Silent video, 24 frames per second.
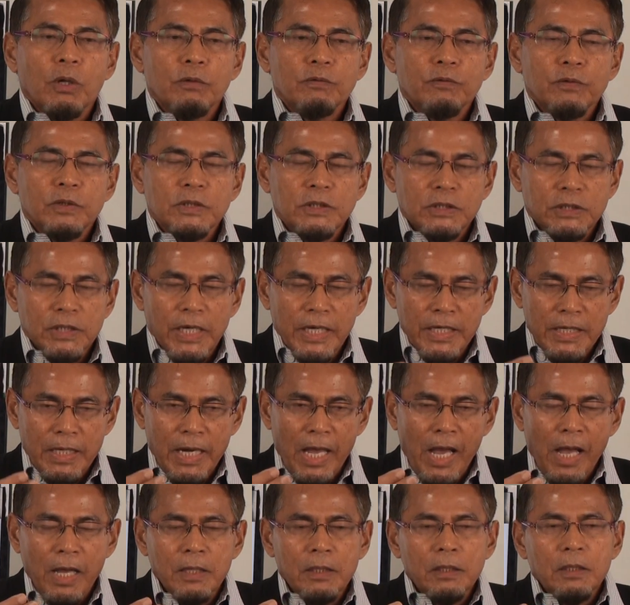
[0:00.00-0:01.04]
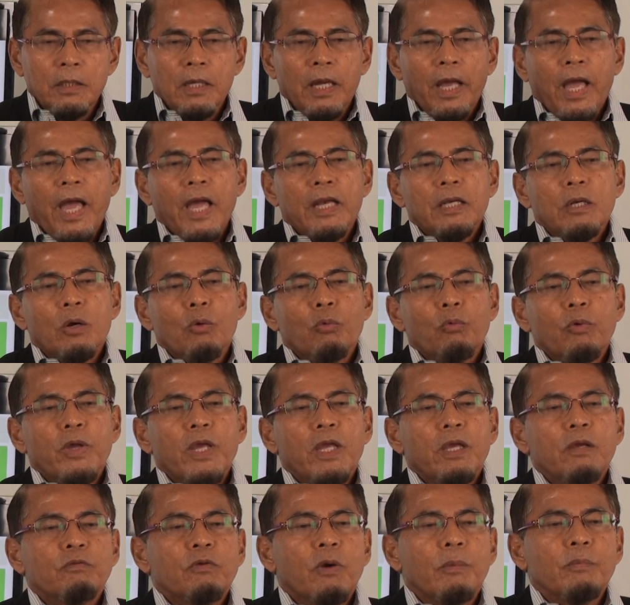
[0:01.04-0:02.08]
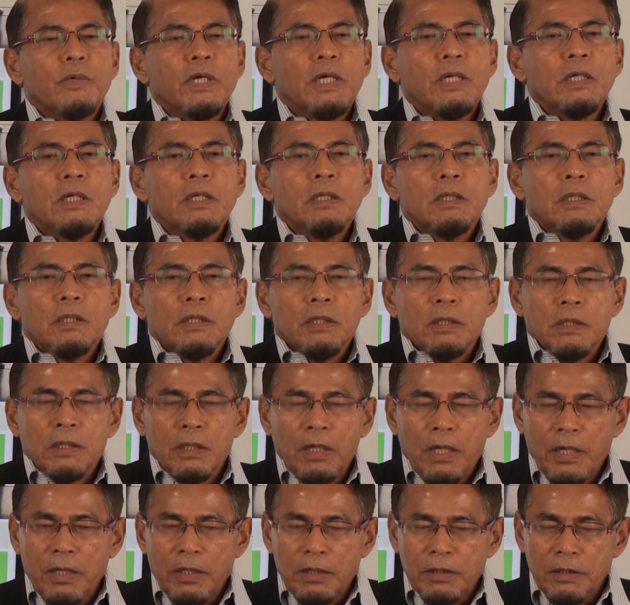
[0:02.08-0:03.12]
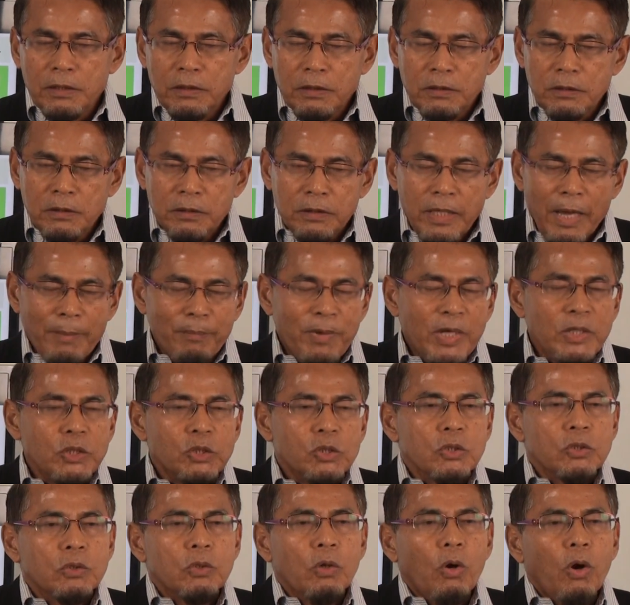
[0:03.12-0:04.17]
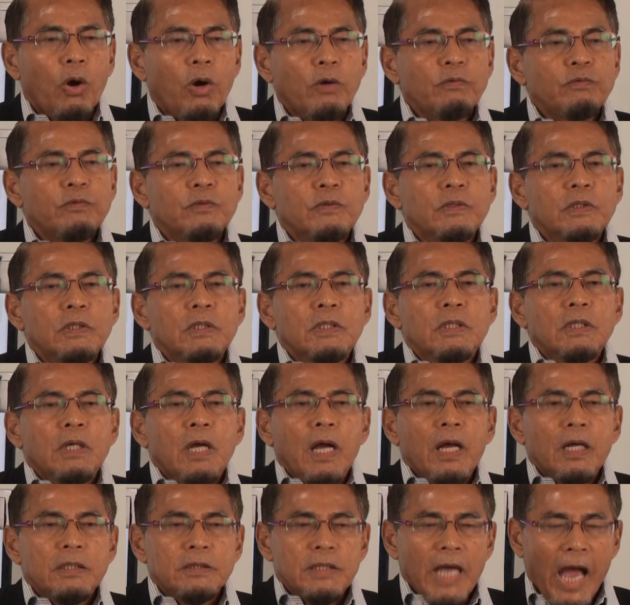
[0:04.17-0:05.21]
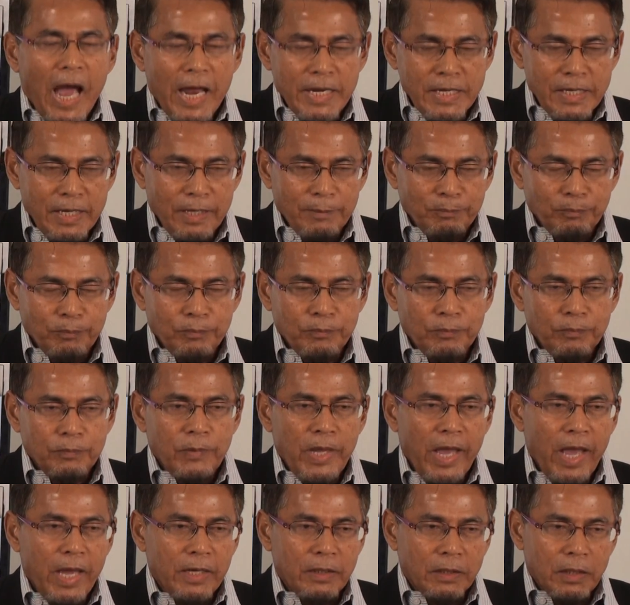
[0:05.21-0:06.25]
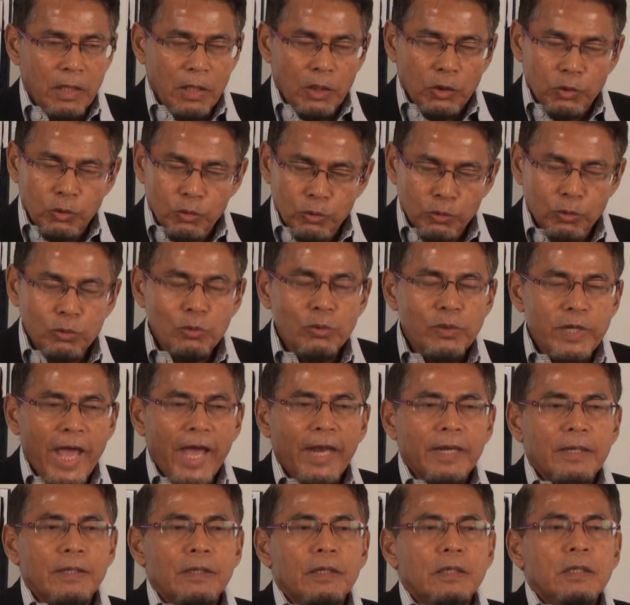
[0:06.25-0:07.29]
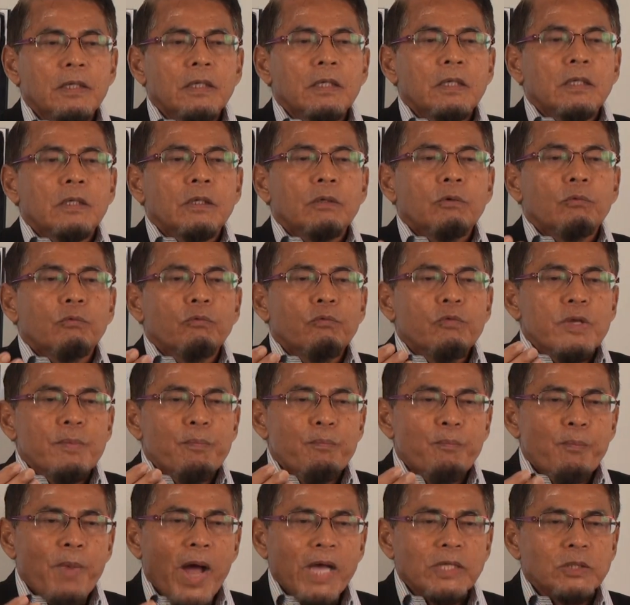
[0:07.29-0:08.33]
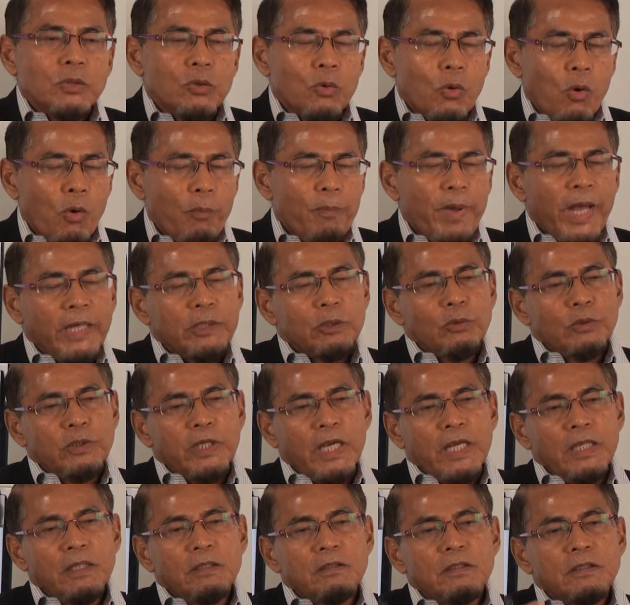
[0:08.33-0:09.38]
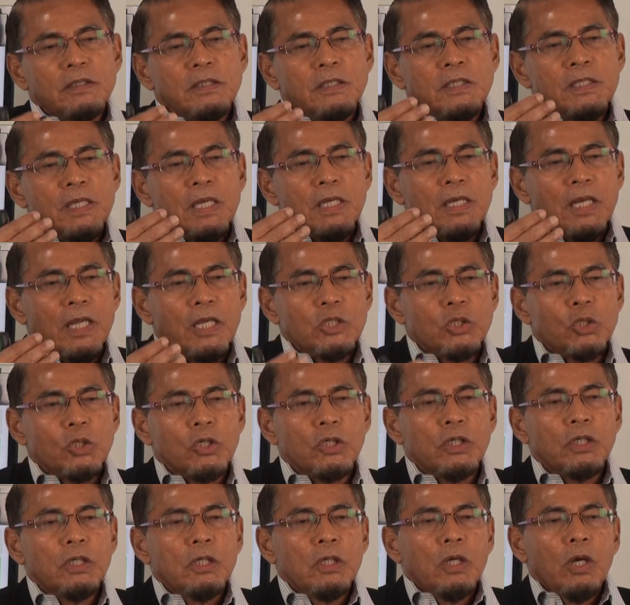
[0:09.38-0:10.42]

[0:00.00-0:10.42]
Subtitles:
of jannah and away from the dimension of jahannam. And to do that, we must go back to the intrinsic nature